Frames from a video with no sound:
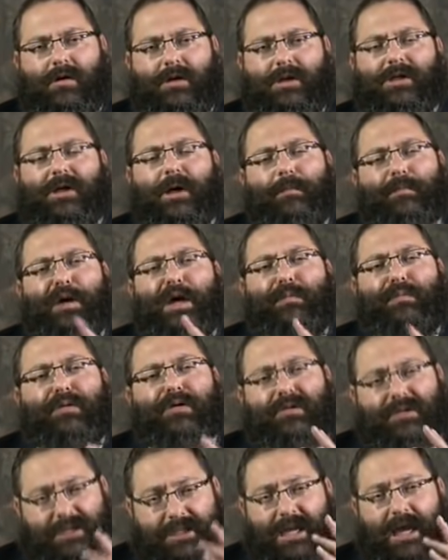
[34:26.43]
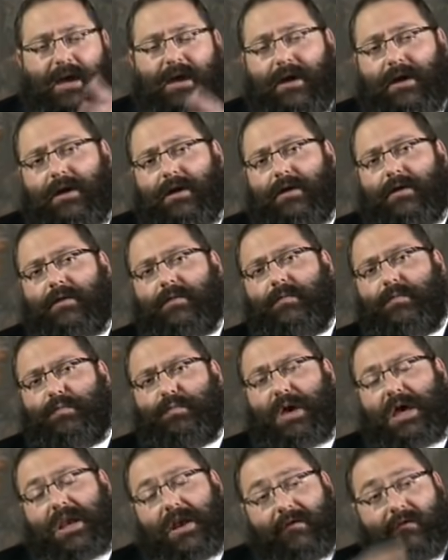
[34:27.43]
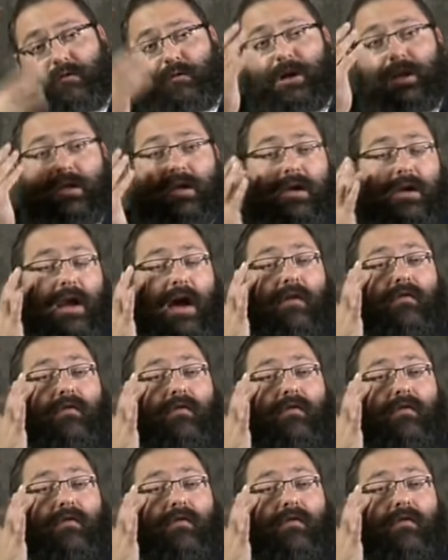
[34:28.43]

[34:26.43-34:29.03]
Some people say, and have written,